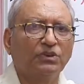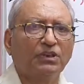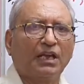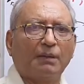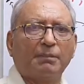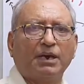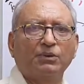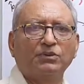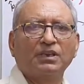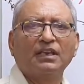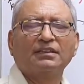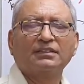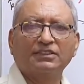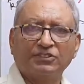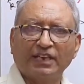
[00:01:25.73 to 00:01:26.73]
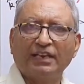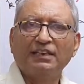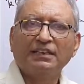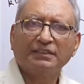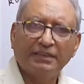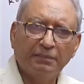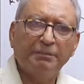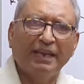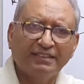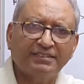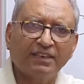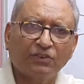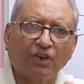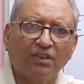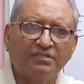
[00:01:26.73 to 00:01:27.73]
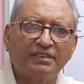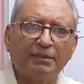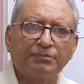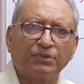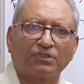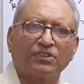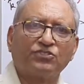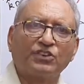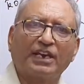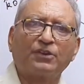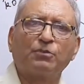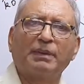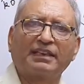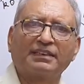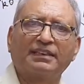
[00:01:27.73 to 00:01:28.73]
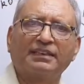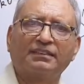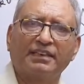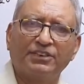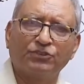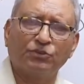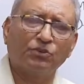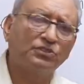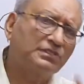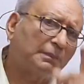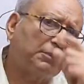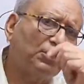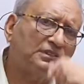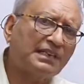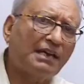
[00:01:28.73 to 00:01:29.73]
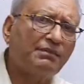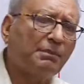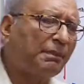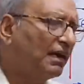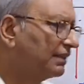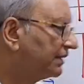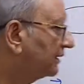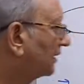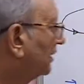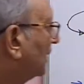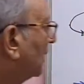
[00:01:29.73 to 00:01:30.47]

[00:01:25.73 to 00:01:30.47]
about the basic concept of the gyromagnetic ratio. Suppose I have a particle